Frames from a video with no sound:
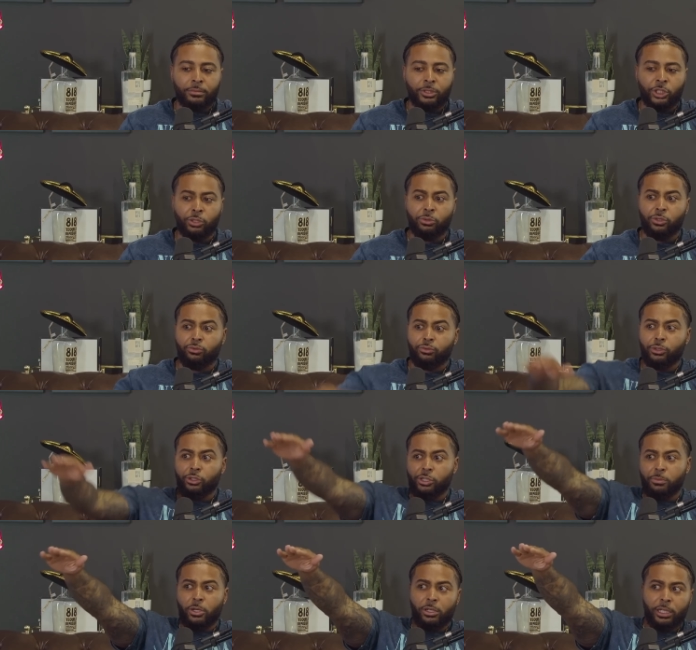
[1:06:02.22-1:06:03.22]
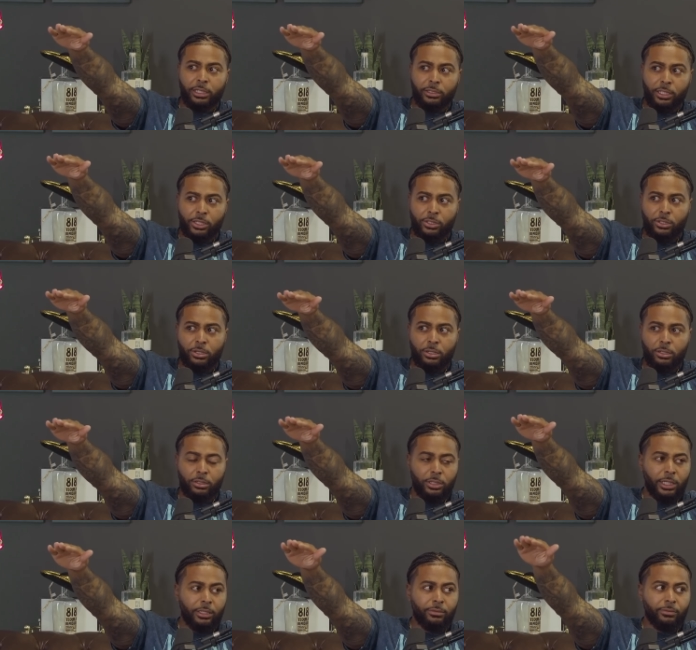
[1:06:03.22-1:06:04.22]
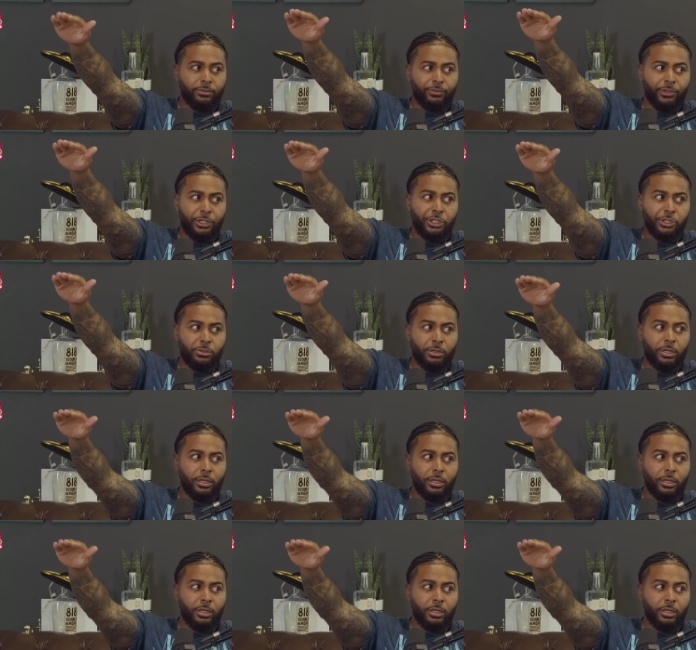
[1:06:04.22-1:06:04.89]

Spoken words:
she was real small, like this tall, like very short.